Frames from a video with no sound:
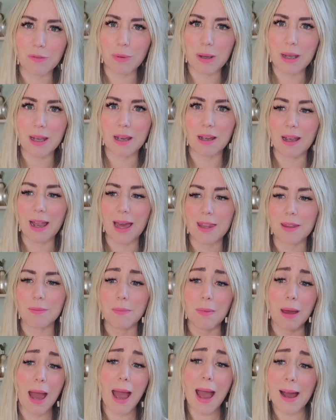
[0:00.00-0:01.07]
if we can get
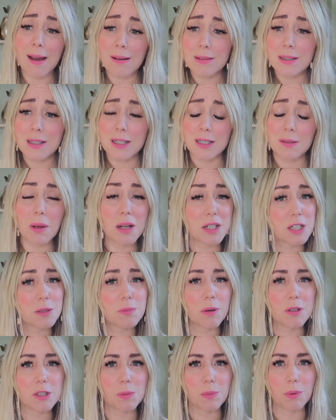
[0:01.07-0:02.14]
them out as much as
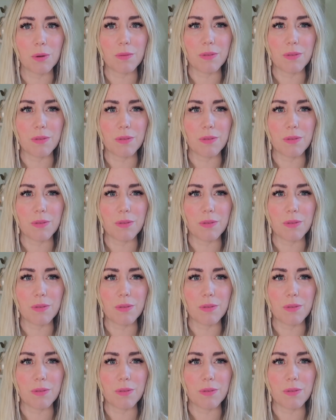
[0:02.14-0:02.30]
possible,